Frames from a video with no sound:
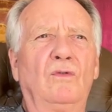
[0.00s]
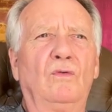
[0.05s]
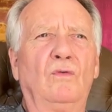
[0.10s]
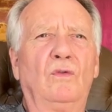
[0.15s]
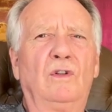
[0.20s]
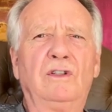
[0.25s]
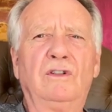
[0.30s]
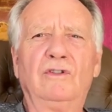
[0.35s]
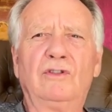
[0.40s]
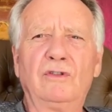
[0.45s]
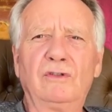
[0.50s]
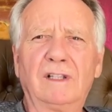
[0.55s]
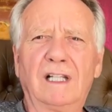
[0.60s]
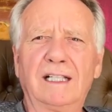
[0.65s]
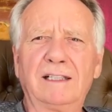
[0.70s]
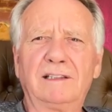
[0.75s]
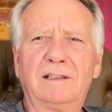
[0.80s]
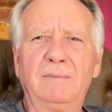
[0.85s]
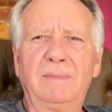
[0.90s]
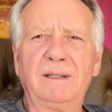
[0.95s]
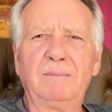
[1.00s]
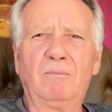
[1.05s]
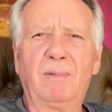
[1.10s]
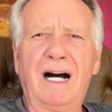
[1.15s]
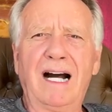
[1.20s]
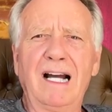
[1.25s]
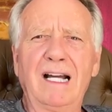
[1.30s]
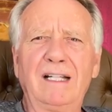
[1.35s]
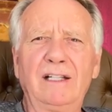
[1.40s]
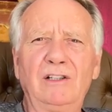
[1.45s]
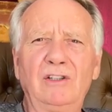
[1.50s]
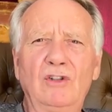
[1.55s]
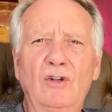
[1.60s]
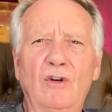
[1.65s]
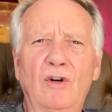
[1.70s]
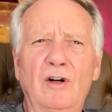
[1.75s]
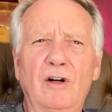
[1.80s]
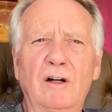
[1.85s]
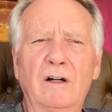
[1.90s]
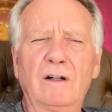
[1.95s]
Wouldn't you like to be buying
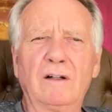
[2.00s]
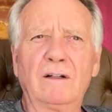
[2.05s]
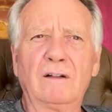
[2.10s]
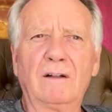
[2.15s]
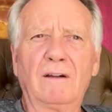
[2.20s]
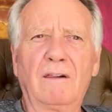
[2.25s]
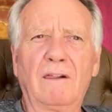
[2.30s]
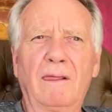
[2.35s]
your